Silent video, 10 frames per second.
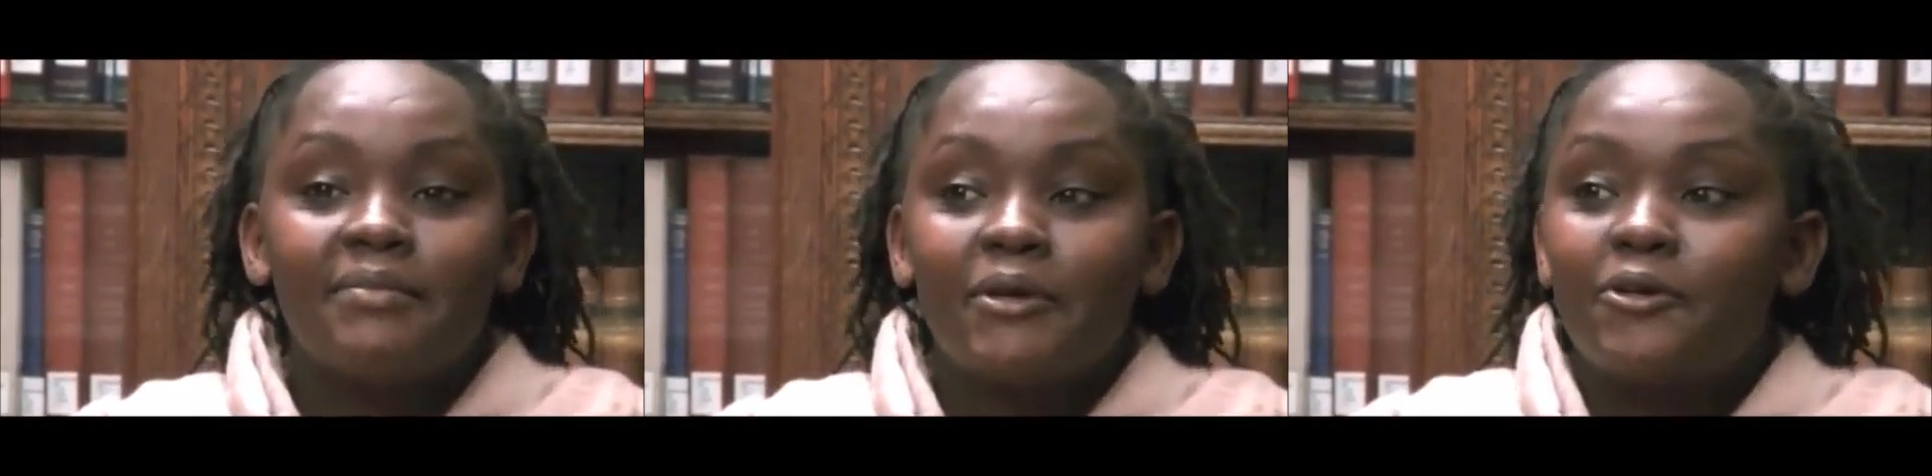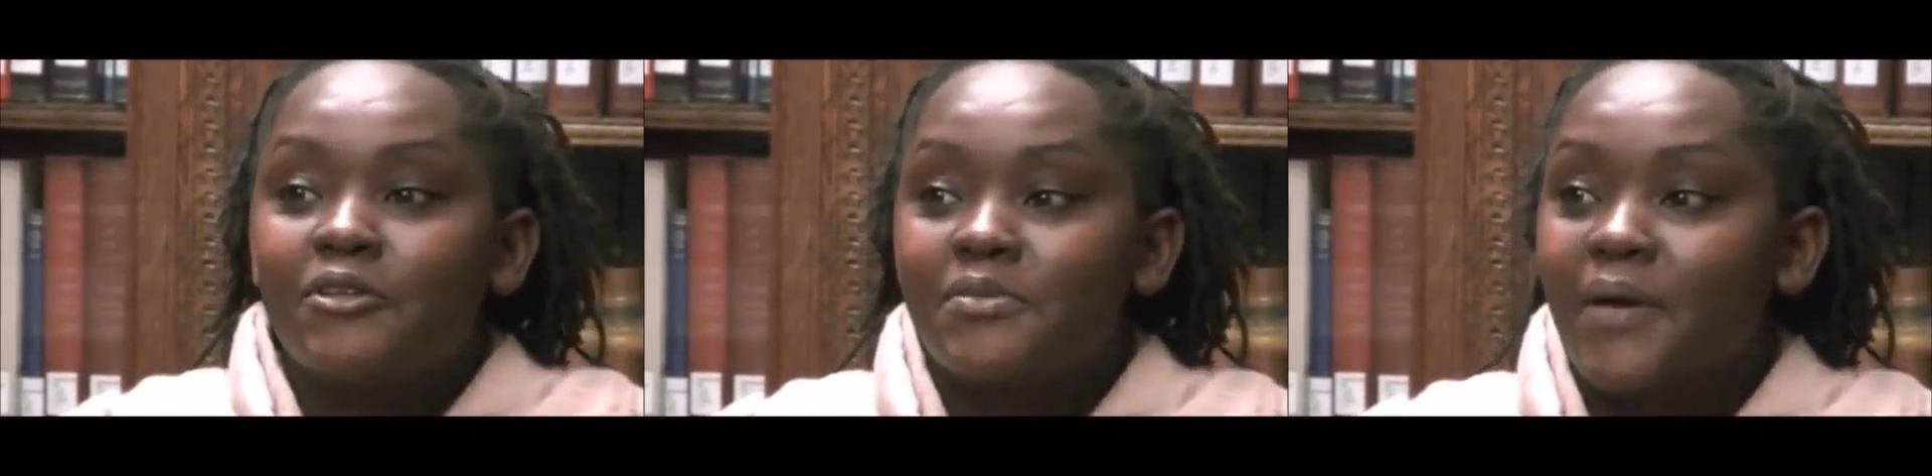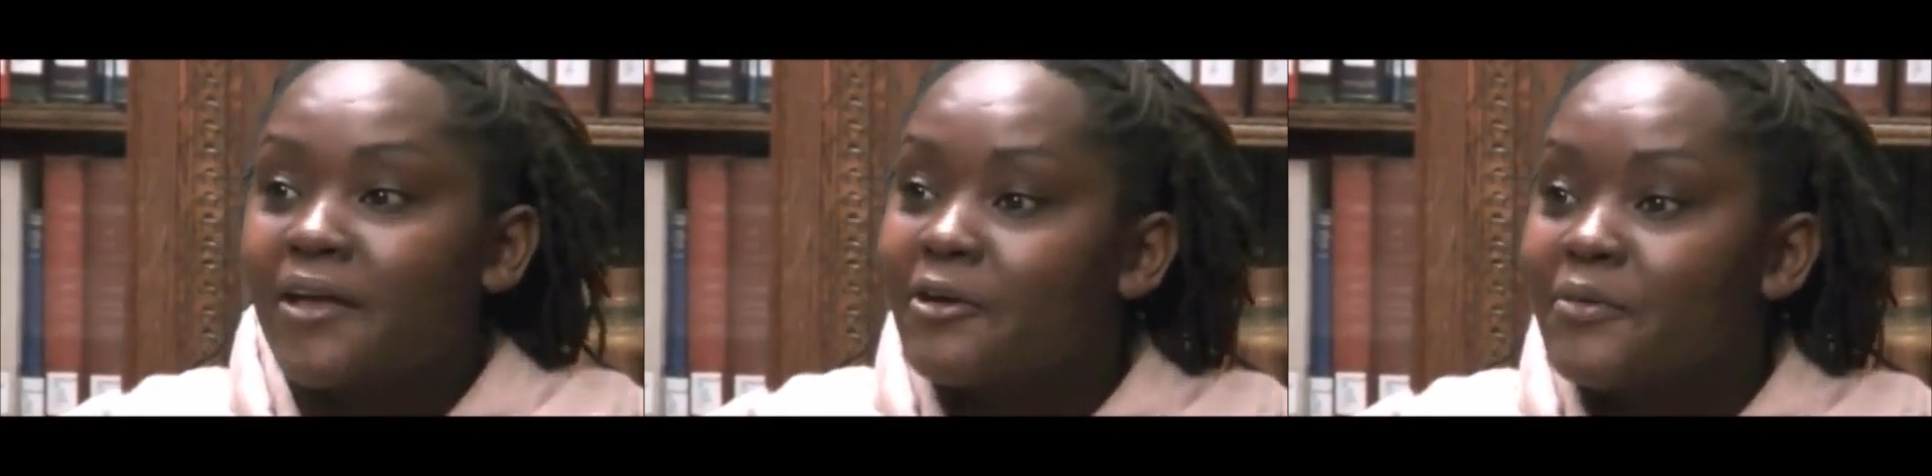because
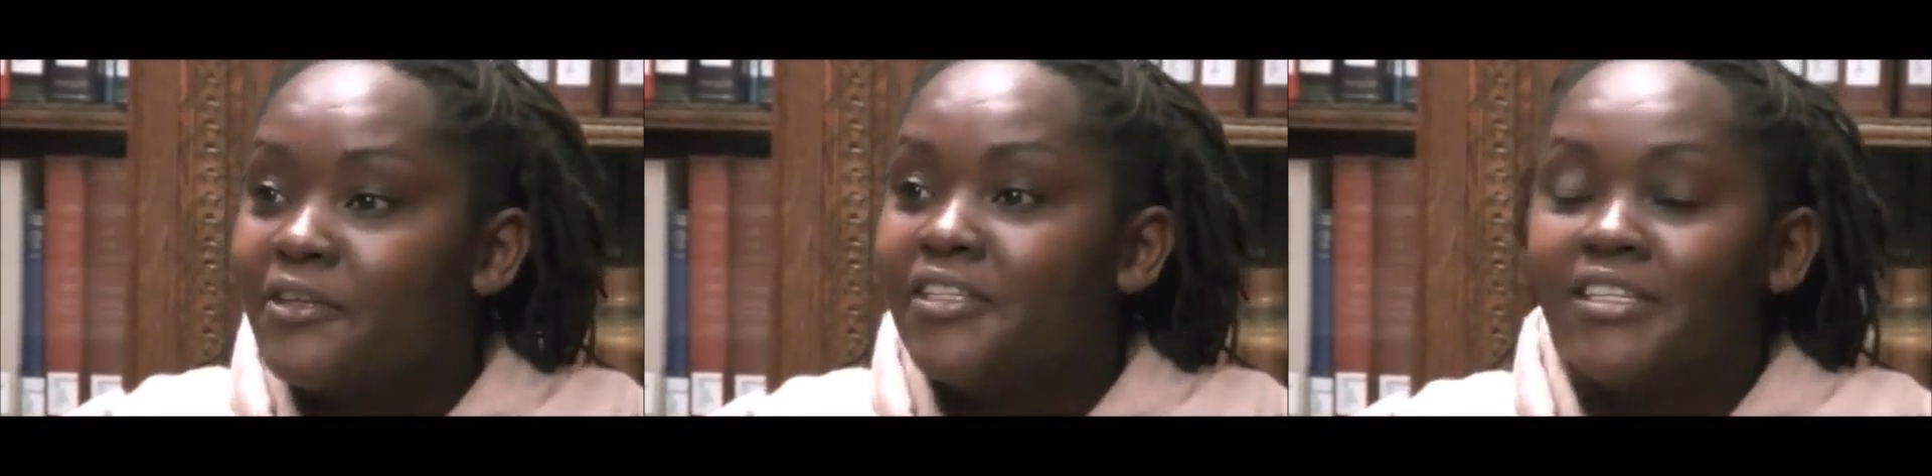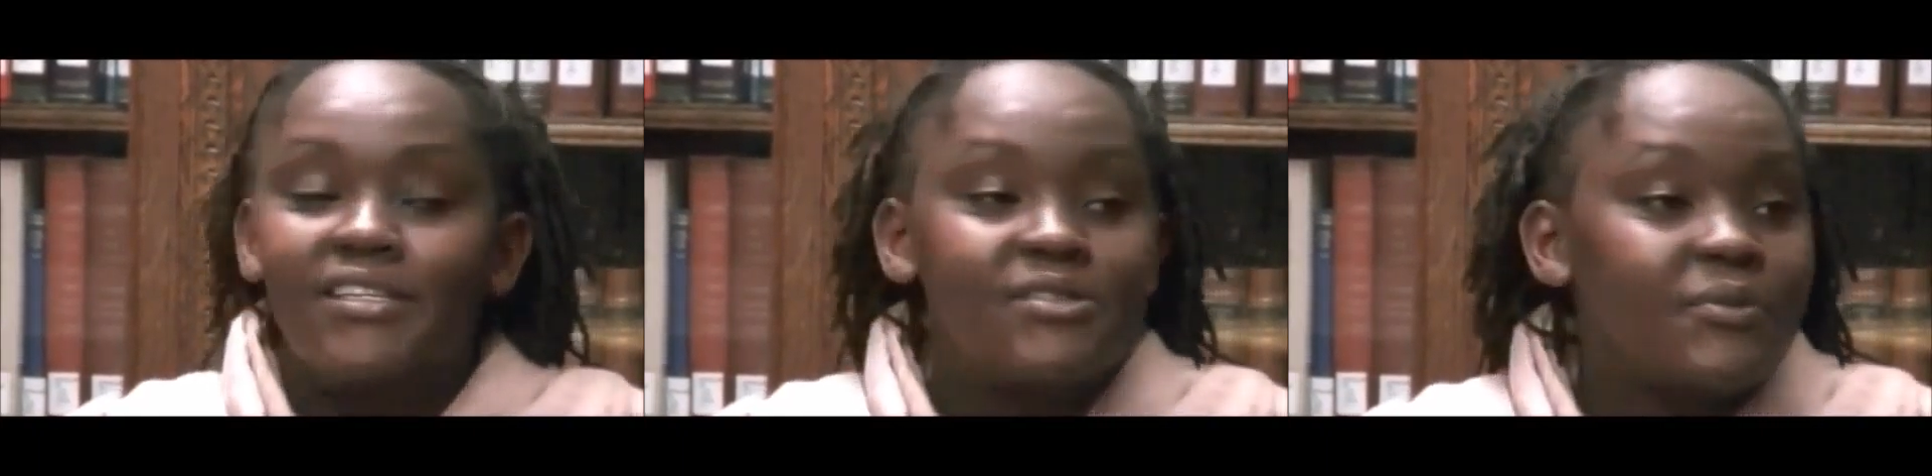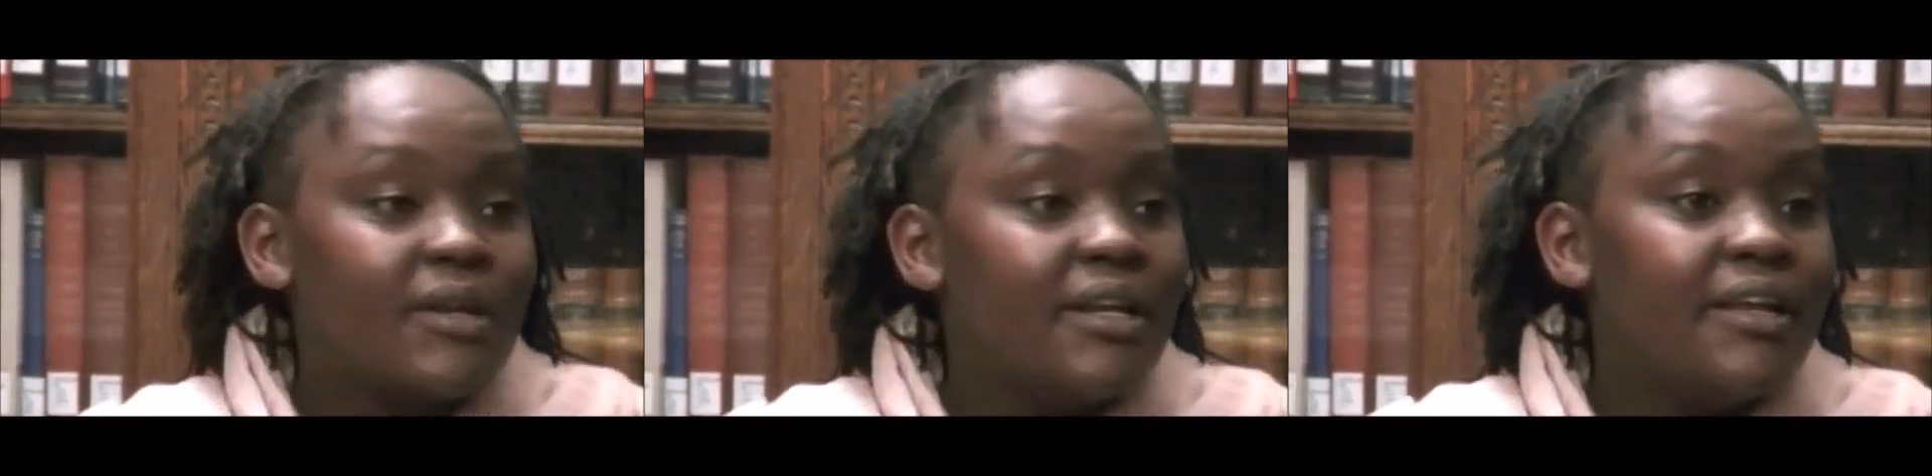my community is
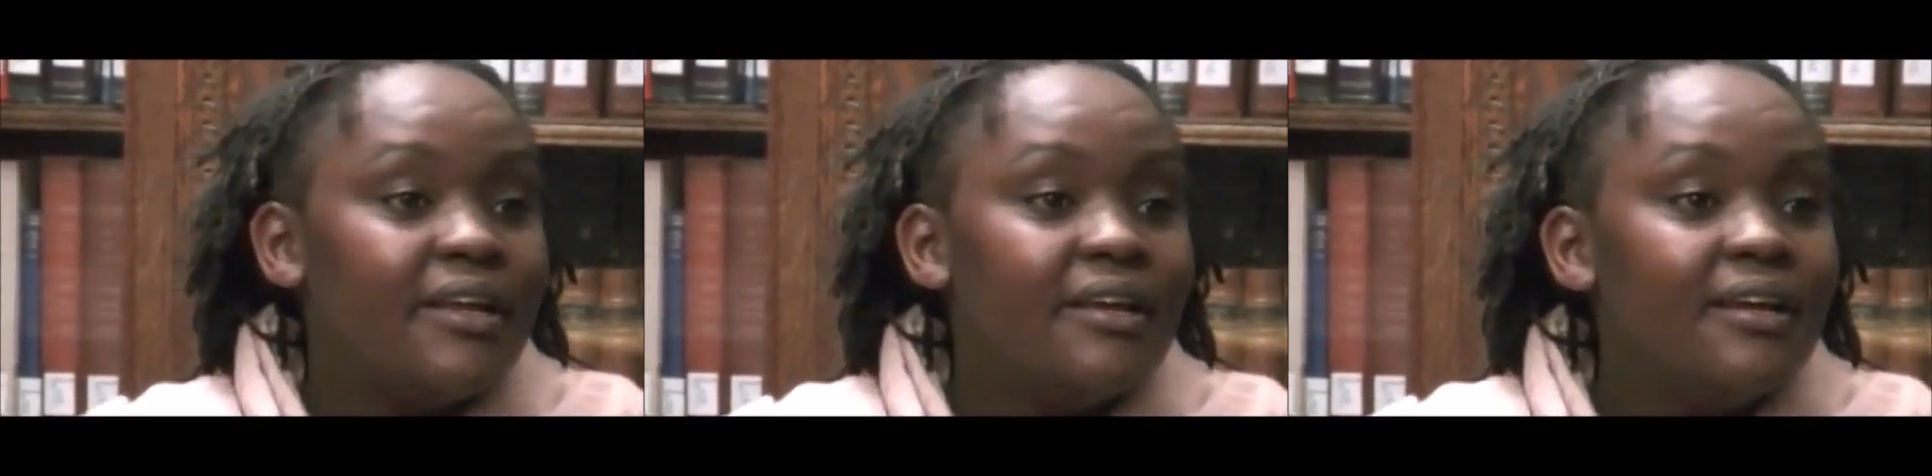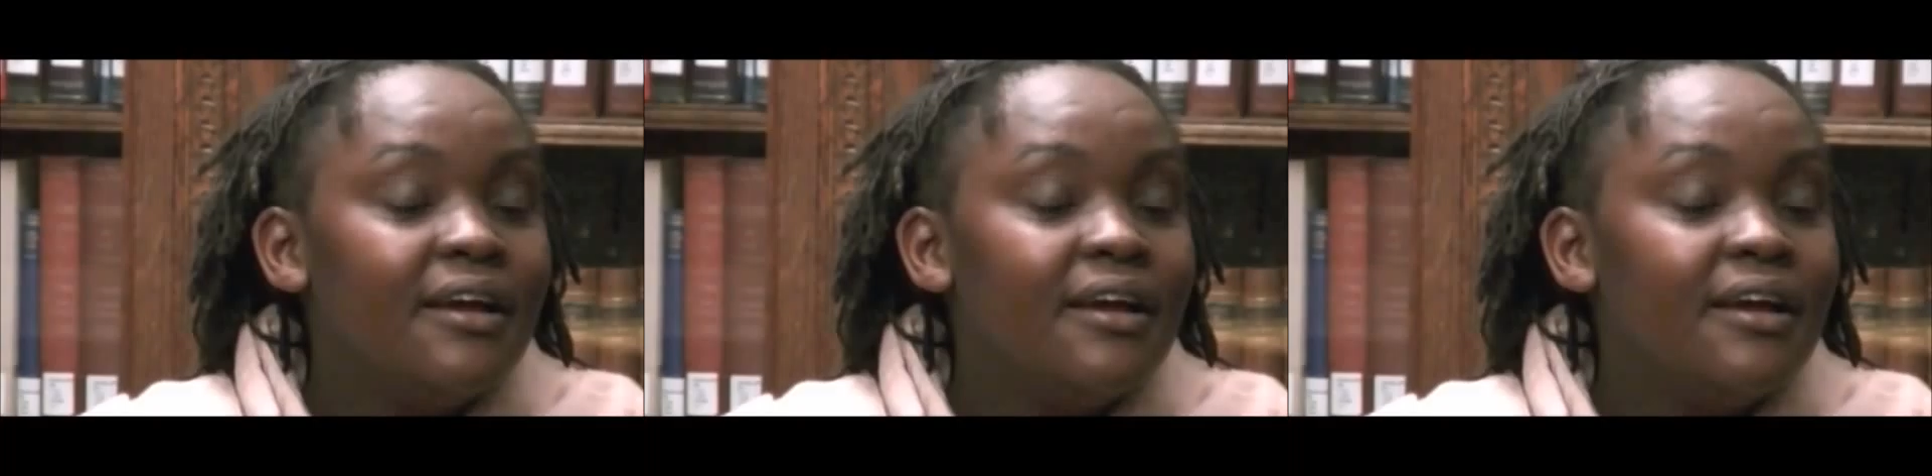really,